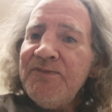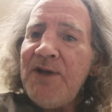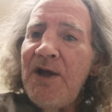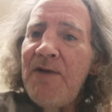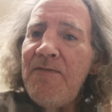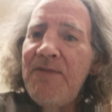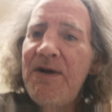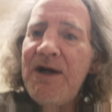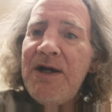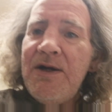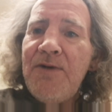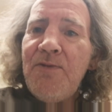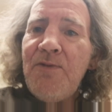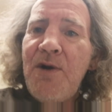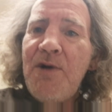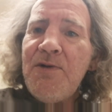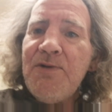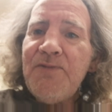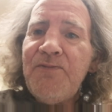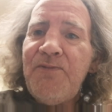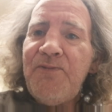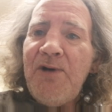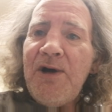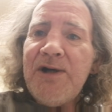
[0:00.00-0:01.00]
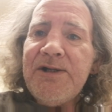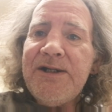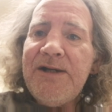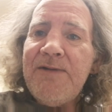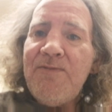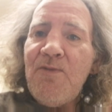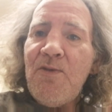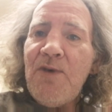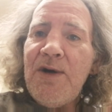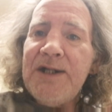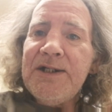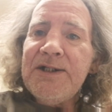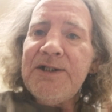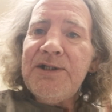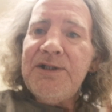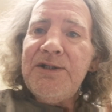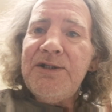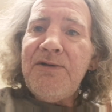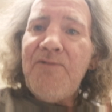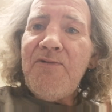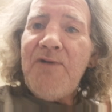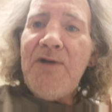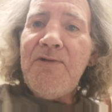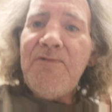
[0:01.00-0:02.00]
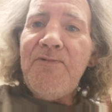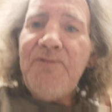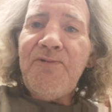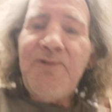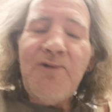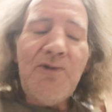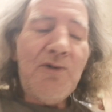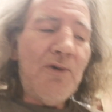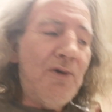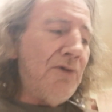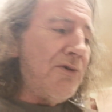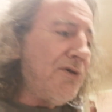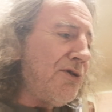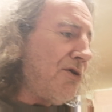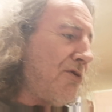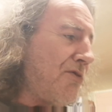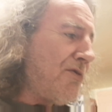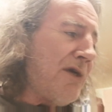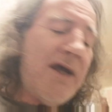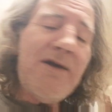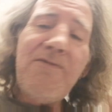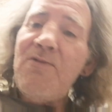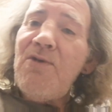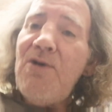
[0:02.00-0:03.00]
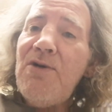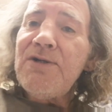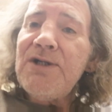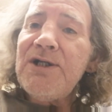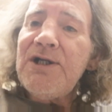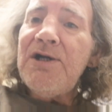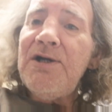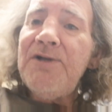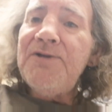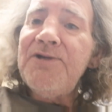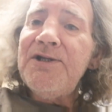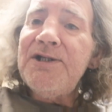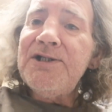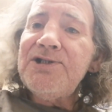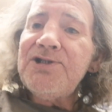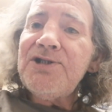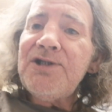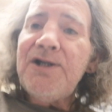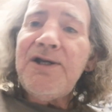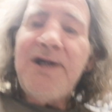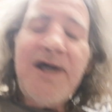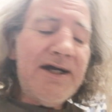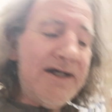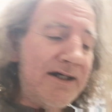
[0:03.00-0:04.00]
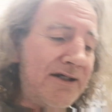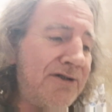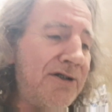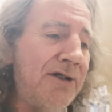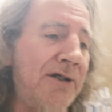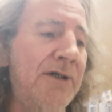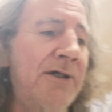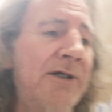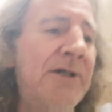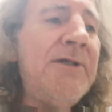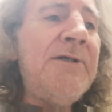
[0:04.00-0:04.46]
Don't matter what fucking wanker you vote for, you'll get what cunt they select.